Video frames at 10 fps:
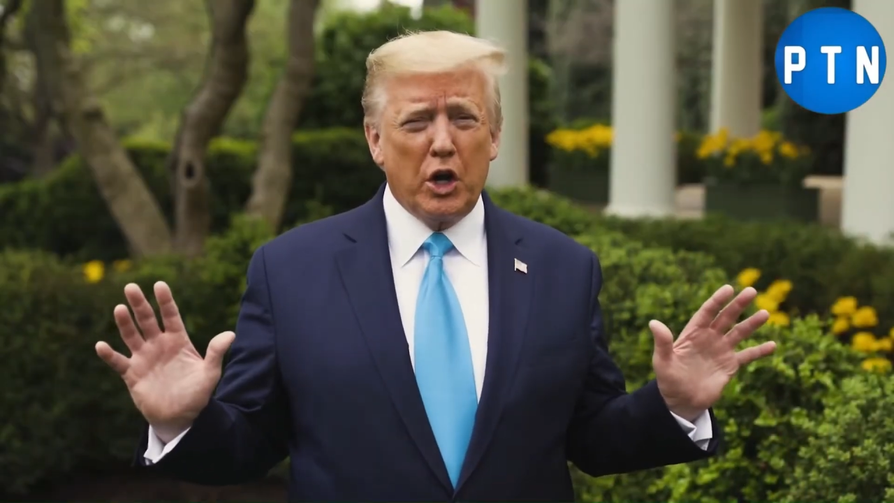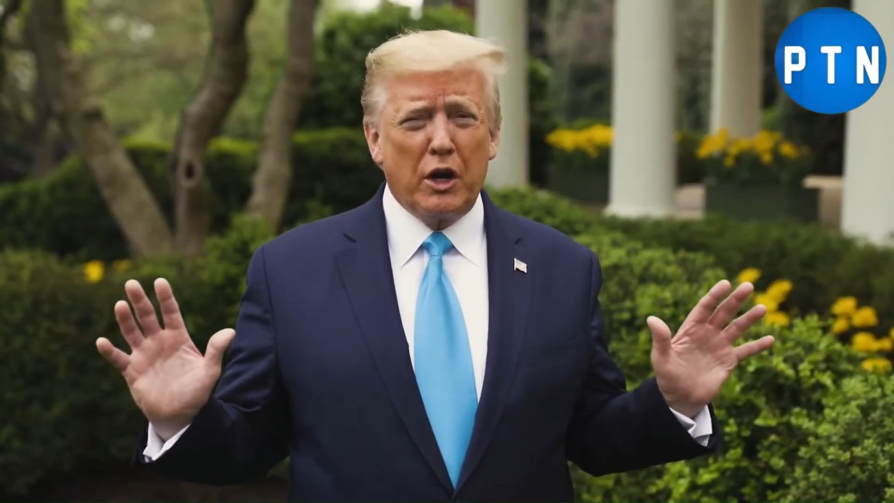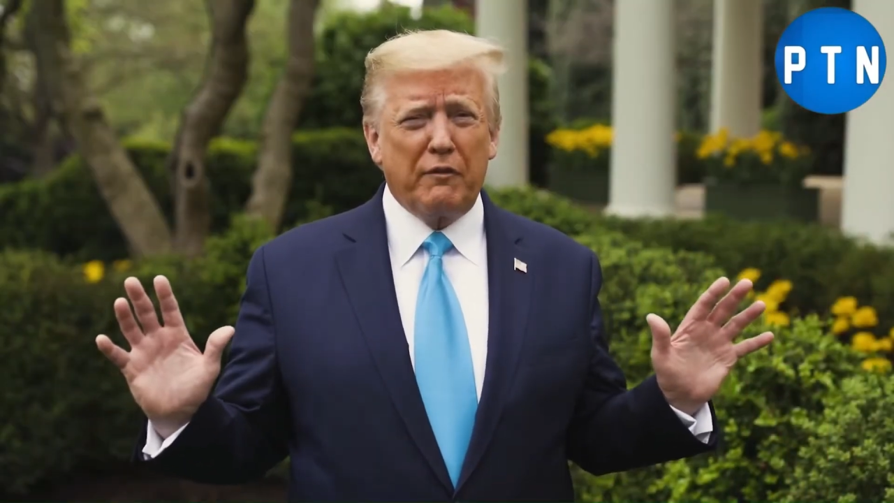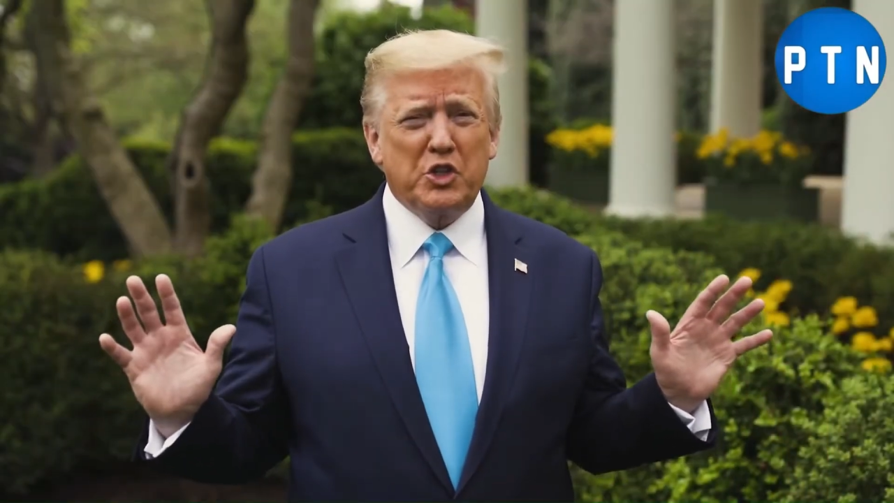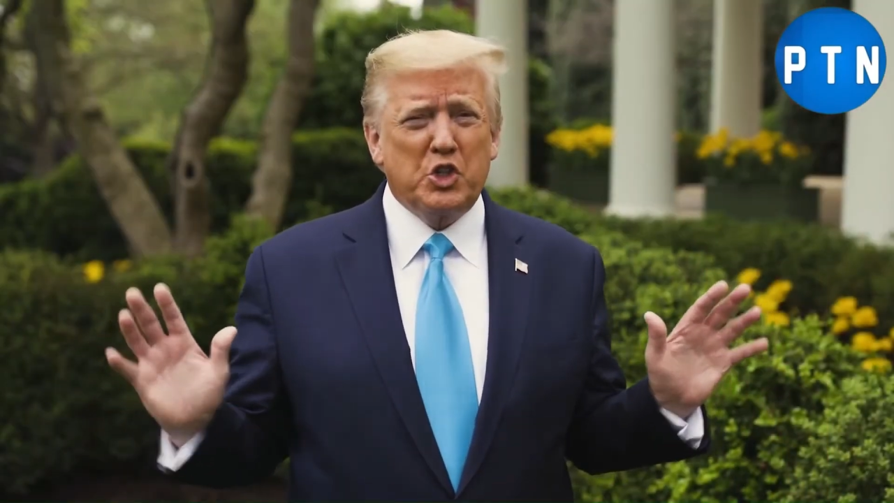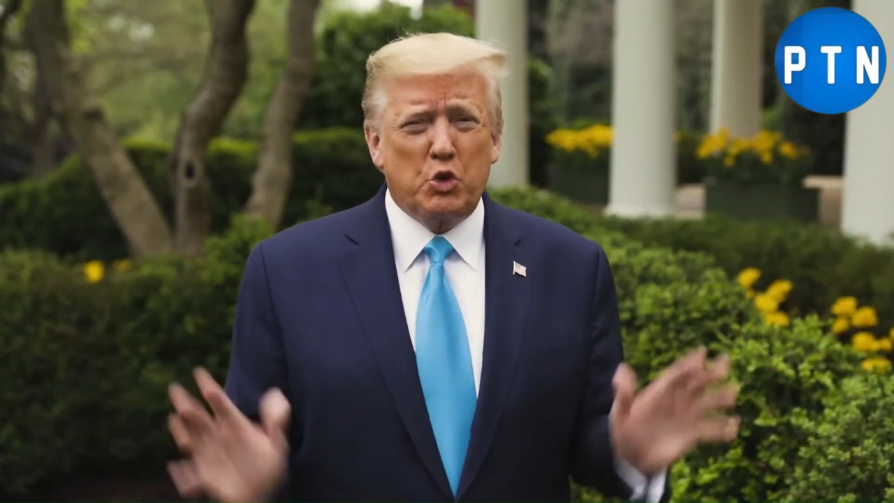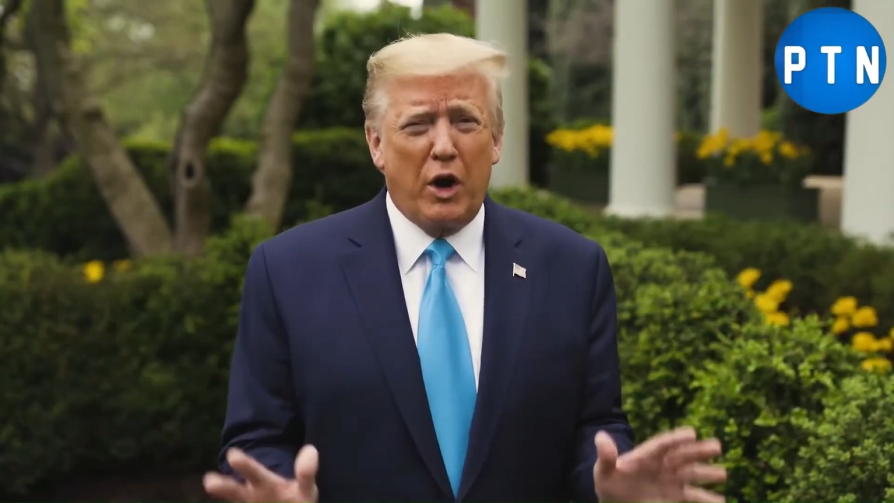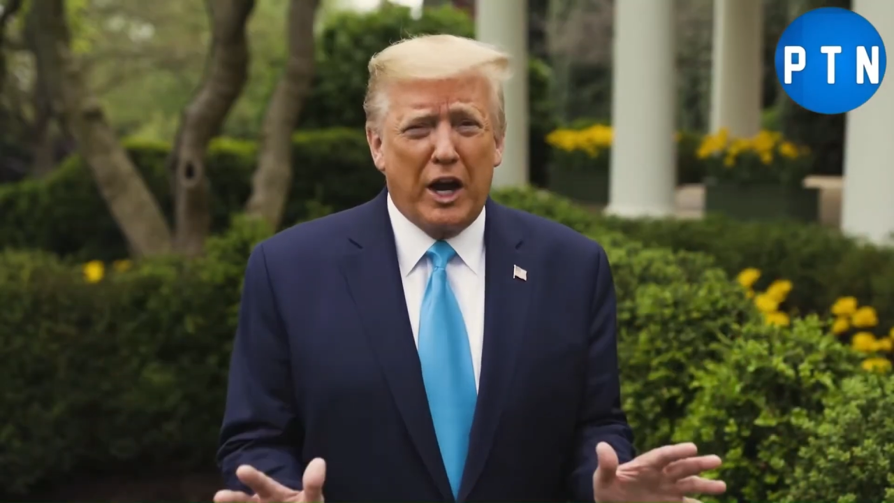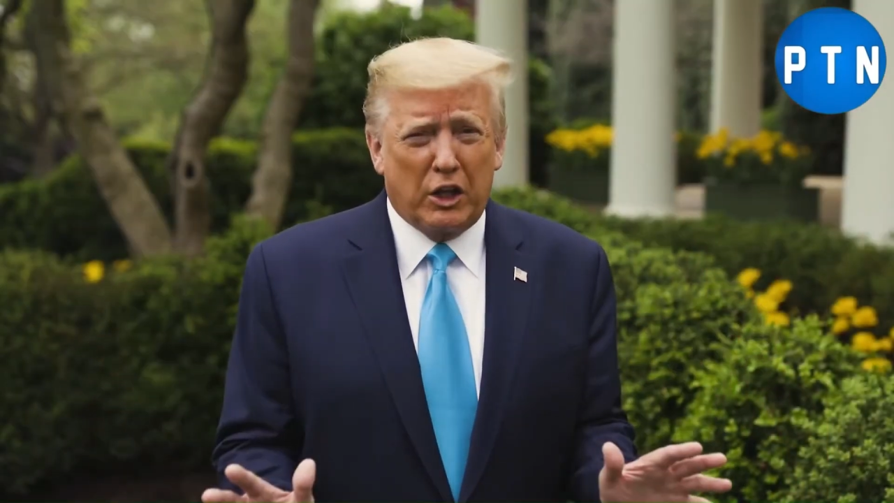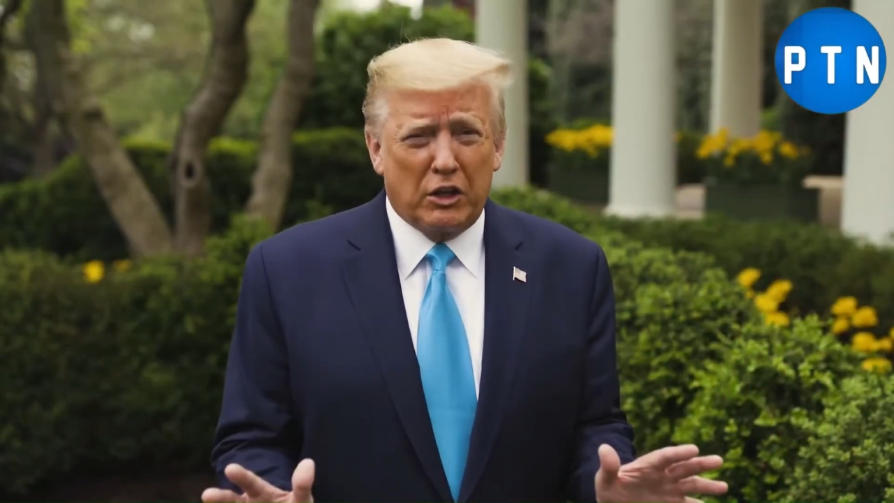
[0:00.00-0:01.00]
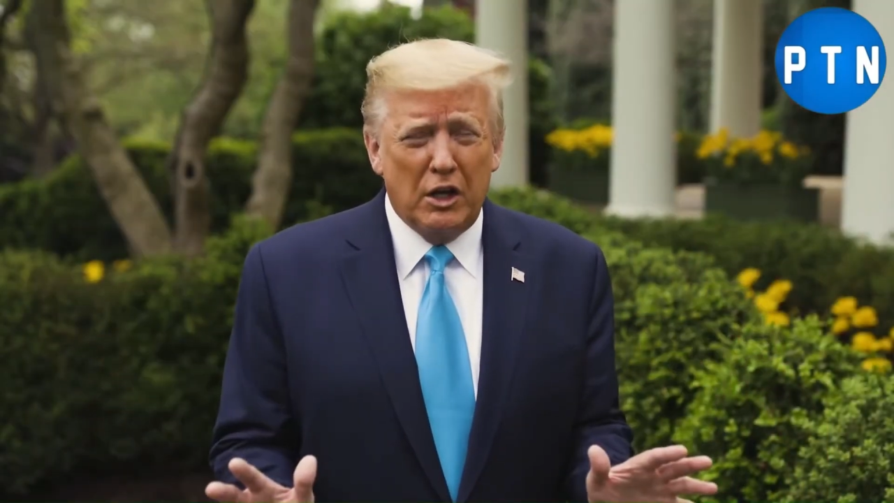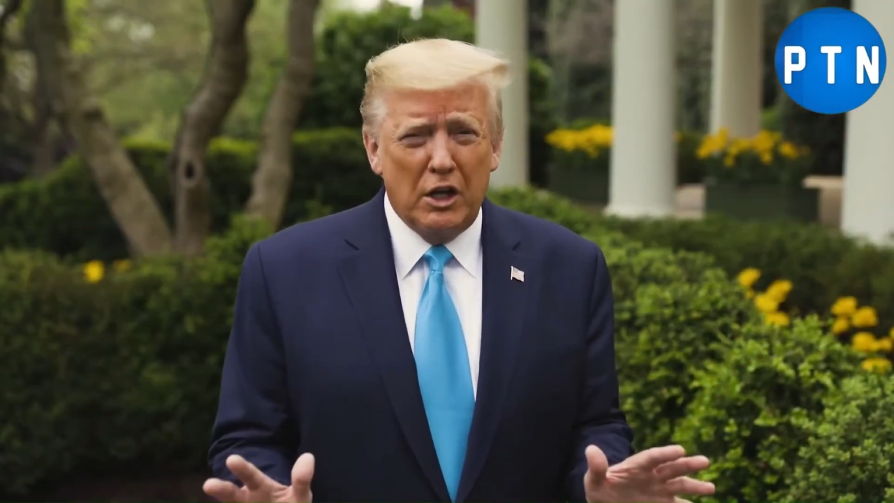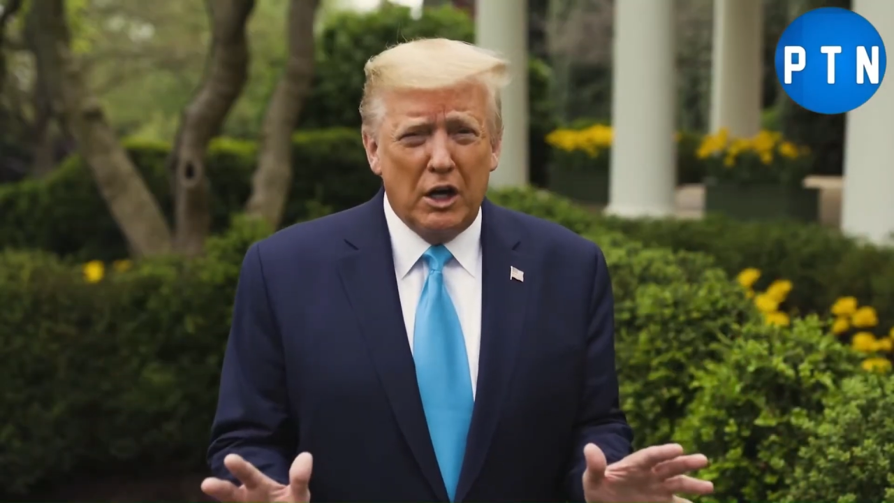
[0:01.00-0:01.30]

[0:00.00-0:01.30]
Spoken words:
So it sounds like come